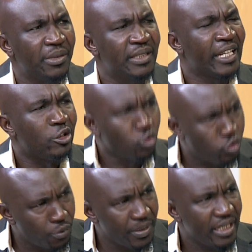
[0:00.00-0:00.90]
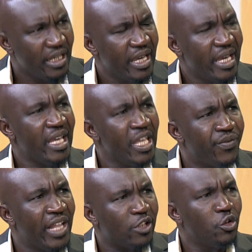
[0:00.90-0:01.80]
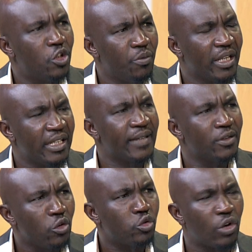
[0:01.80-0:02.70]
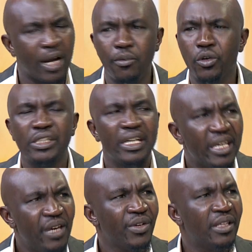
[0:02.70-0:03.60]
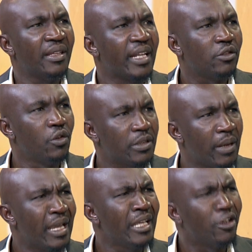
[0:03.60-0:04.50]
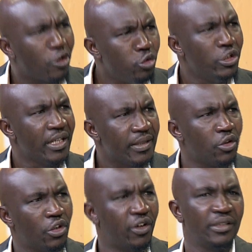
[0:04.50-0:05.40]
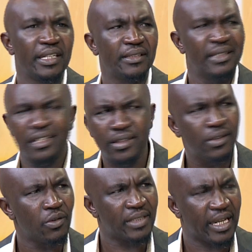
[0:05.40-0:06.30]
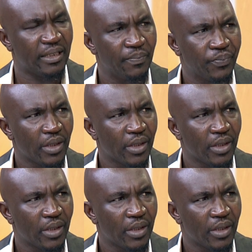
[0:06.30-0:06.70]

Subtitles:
Minister do to me if that document does not talk about everything that goes, including historical injustice? It is so sad.